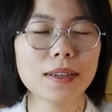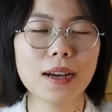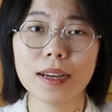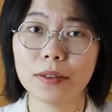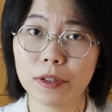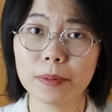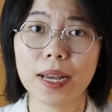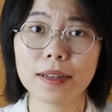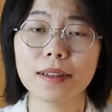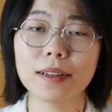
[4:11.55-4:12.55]
I
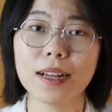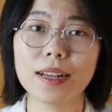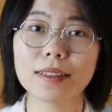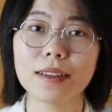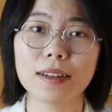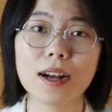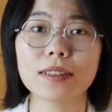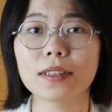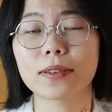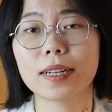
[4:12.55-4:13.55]
respect her as a
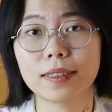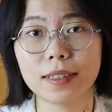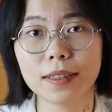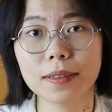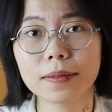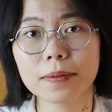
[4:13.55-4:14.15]
content creator.